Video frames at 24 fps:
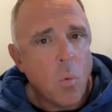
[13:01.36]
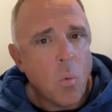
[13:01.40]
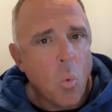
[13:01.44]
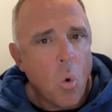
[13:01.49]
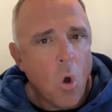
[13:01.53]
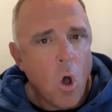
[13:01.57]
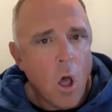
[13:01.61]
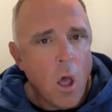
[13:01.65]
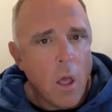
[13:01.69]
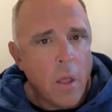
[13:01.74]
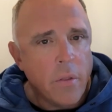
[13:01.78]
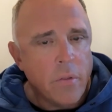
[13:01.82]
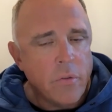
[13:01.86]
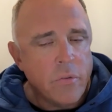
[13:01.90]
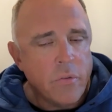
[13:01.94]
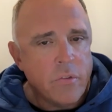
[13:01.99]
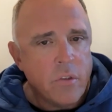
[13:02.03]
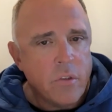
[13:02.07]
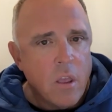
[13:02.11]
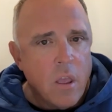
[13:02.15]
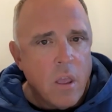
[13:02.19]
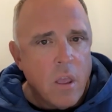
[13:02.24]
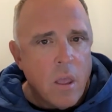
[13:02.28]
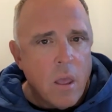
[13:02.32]
I
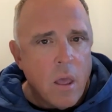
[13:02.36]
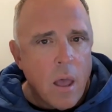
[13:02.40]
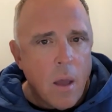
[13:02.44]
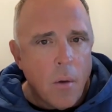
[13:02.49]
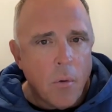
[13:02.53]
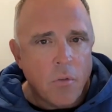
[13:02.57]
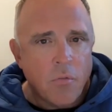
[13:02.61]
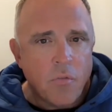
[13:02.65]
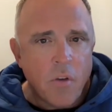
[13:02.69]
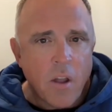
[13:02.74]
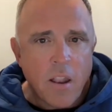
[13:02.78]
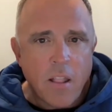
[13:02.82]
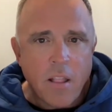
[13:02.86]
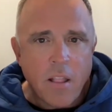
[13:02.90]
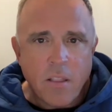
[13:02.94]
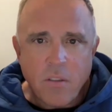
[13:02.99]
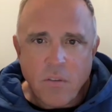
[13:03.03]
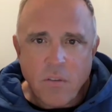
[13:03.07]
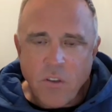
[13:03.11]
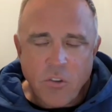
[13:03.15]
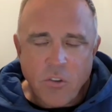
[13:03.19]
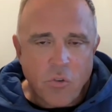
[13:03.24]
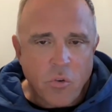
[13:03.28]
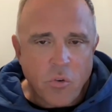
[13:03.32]
was finding that
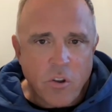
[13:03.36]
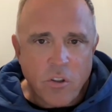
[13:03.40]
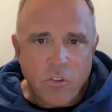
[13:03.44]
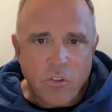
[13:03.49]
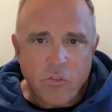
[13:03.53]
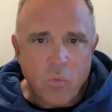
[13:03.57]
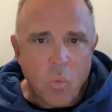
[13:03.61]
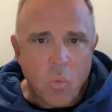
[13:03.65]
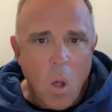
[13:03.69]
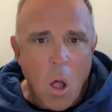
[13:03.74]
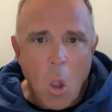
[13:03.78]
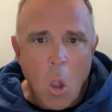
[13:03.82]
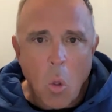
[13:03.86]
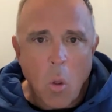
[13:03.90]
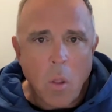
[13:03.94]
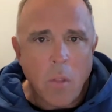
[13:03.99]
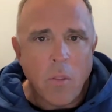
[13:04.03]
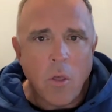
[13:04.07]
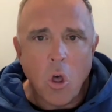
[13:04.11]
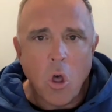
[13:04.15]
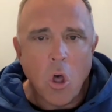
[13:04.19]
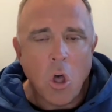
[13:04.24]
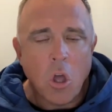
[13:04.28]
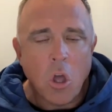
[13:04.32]
the fish were just swallowing
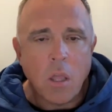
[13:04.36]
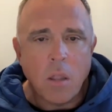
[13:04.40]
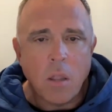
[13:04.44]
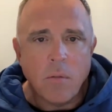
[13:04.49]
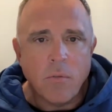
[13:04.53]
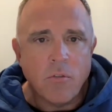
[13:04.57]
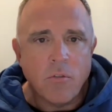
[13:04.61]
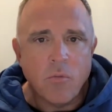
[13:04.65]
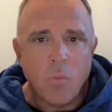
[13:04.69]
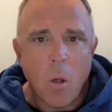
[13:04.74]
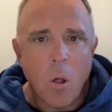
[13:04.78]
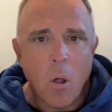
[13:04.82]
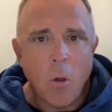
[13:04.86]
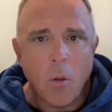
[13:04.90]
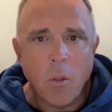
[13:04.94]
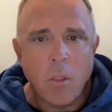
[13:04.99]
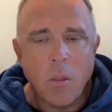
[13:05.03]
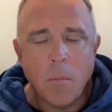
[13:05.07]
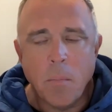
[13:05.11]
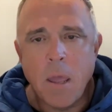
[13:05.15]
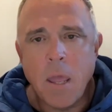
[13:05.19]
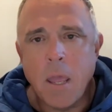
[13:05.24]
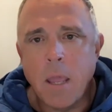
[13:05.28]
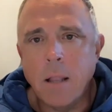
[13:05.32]
the hook and swallowing
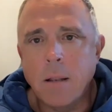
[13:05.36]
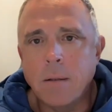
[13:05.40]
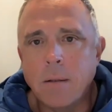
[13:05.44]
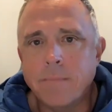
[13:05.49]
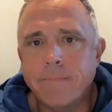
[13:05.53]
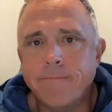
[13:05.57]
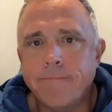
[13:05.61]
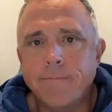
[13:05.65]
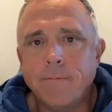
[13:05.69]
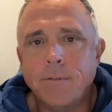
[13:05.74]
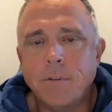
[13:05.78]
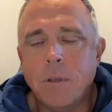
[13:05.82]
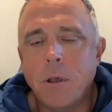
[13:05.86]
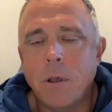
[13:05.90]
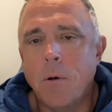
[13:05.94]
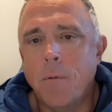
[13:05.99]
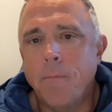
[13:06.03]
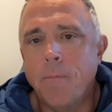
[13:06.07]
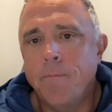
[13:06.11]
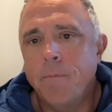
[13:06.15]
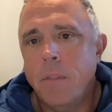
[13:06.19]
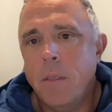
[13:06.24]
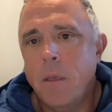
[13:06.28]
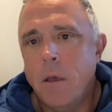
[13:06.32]
the bait.
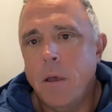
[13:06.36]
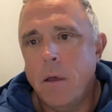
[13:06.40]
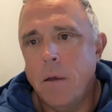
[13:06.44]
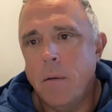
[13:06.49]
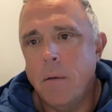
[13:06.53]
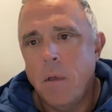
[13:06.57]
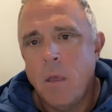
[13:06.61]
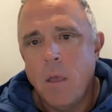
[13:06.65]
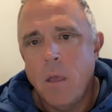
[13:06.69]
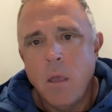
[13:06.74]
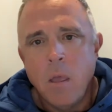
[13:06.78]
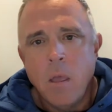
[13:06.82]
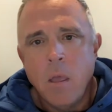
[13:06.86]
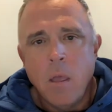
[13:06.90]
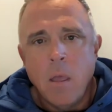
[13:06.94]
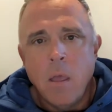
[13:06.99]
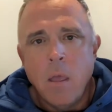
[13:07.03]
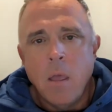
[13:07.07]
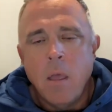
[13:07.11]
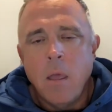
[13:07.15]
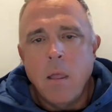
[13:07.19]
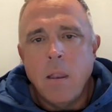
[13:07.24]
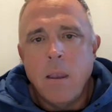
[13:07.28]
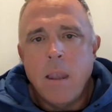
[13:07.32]
So
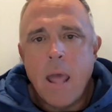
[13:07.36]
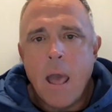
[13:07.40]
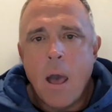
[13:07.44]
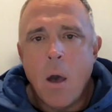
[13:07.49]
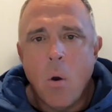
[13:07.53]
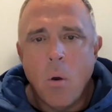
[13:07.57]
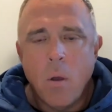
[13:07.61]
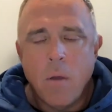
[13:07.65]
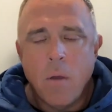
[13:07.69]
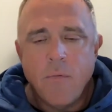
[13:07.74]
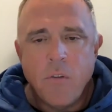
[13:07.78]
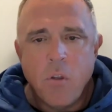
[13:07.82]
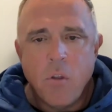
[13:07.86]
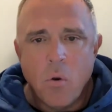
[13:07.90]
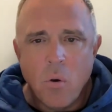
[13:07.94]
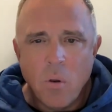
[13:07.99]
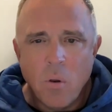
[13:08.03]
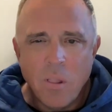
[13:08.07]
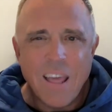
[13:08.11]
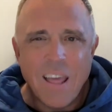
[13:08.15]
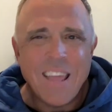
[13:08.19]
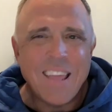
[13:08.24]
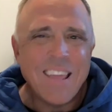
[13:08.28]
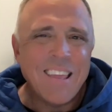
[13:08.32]
now, if
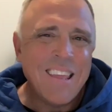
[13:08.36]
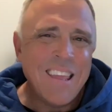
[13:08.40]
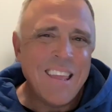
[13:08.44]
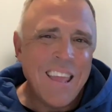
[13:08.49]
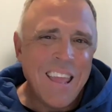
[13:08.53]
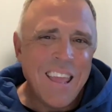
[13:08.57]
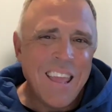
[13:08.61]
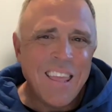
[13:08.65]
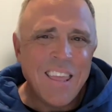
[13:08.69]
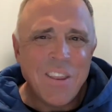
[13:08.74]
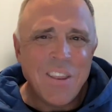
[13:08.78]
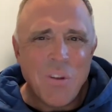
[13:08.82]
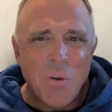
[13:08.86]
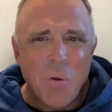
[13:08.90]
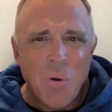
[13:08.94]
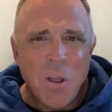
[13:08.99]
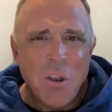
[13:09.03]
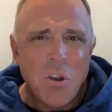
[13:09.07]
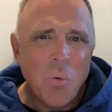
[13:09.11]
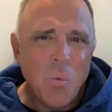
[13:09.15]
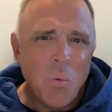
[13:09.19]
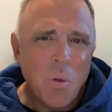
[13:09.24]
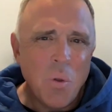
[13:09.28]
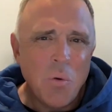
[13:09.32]
you're like, yeah,
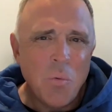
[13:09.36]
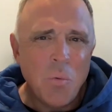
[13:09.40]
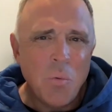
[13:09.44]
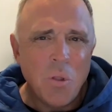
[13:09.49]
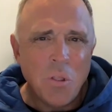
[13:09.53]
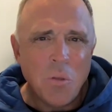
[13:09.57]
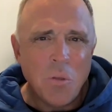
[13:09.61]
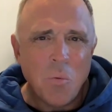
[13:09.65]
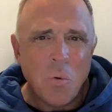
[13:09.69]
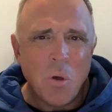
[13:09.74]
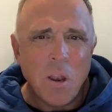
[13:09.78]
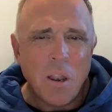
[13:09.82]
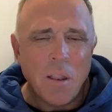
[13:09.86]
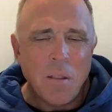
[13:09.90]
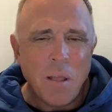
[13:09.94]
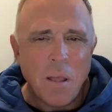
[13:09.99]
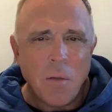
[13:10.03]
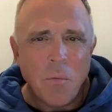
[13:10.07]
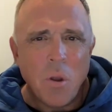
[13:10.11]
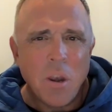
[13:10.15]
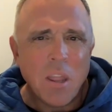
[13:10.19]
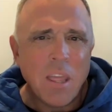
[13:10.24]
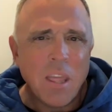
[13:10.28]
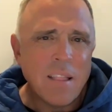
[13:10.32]
I don't want to really
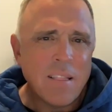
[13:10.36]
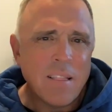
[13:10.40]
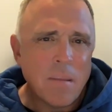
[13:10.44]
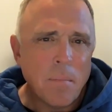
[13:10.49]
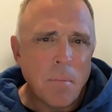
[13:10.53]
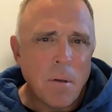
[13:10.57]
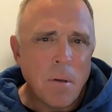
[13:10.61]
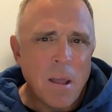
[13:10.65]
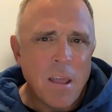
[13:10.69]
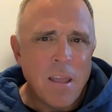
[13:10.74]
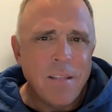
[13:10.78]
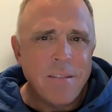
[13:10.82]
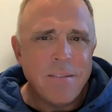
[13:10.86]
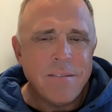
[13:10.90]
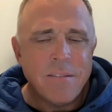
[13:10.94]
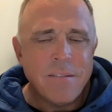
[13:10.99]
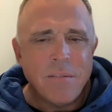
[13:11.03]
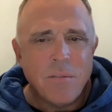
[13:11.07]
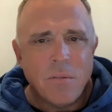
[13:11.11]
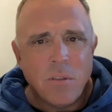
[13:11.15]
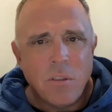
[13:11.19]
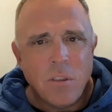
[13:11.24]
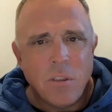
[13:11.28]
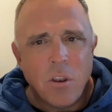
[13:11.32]
I want to get the bites,
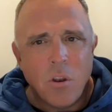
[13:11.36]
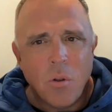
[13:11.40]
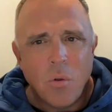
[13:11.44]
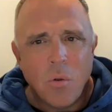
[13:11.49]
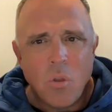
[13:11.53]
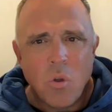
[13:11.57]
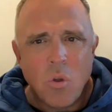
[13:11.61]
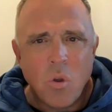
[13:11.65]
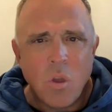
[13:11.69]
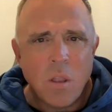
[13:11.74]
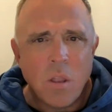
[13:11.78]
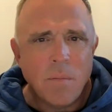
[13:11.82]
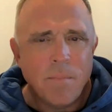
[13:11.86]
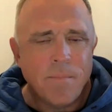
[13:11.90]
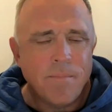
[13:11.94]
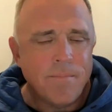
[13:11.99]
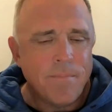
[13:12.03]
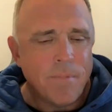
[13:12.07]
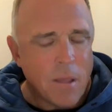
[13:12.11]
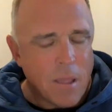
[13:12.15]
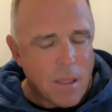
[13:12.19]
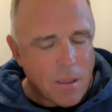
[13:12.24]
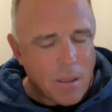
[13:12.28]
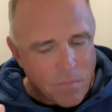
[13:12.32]
and you can
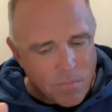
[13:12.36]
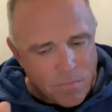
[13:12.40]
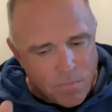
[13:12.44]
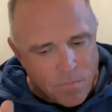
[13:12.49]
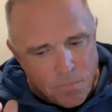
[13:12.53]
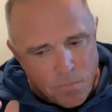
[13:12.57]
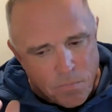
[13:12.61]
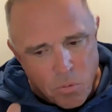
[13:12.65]
like